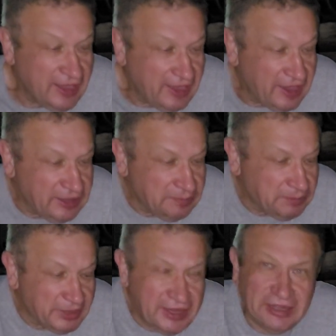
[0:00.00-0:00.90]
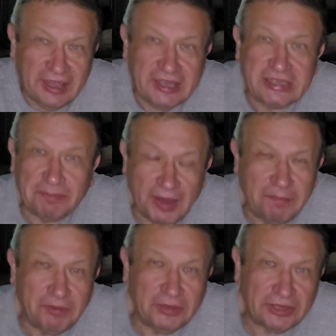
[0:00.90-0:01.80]
And plant is
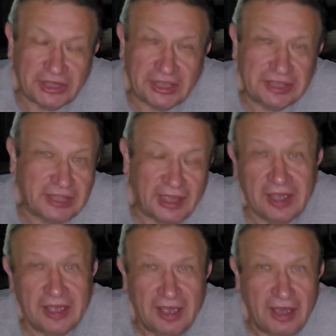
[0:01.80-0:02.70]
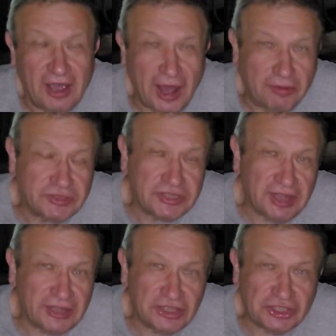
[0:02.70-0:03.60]
popular in a house
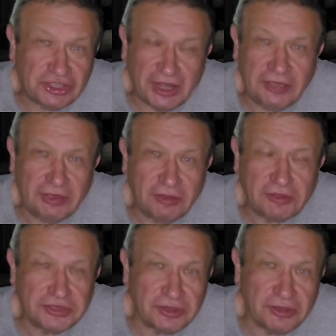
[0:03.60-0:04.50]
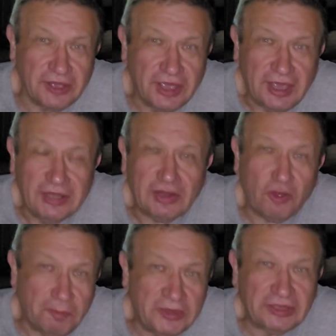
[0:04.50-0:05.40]
culture and also in
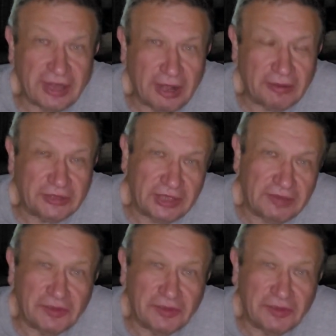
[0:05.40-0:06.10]
open ground if